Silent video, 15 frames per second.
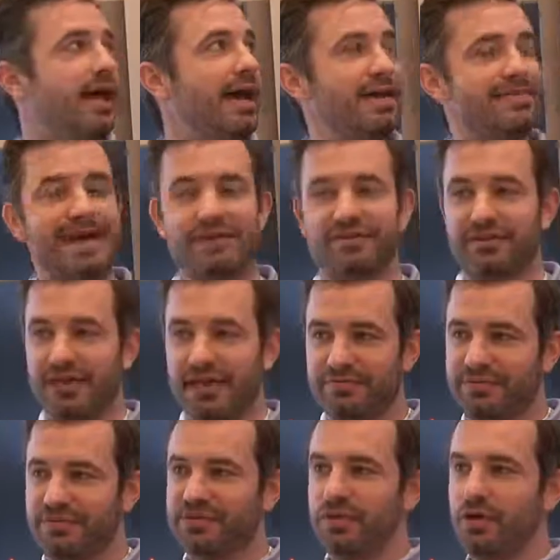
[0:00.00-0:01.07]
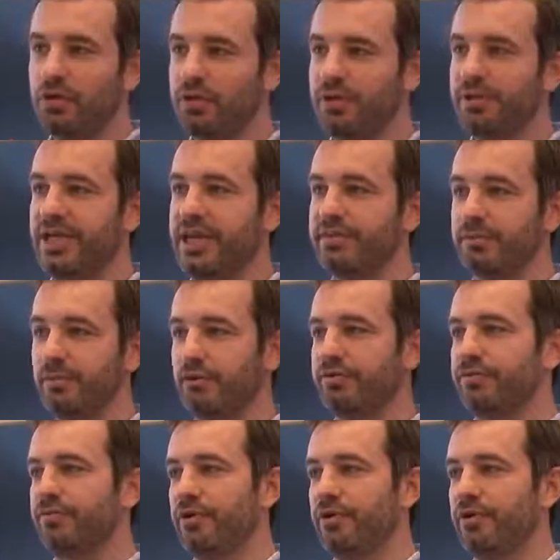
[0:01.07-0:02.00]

And that kind of slowly began the birth of